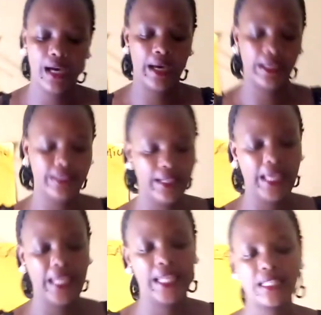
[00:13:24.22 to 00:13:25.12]
and
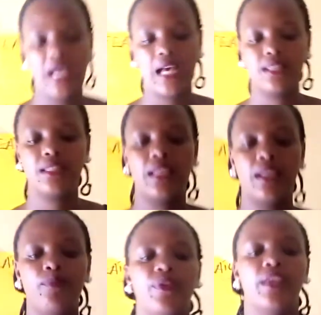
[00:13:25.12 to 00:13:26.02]
lines as the
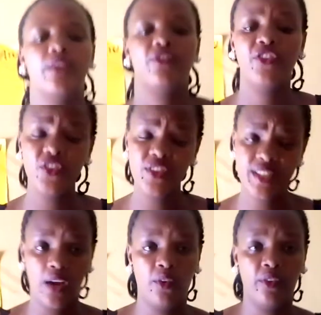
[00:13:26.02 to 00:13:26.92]
future
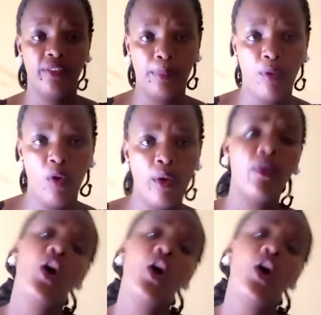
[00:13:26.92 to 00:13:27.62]
of the poem,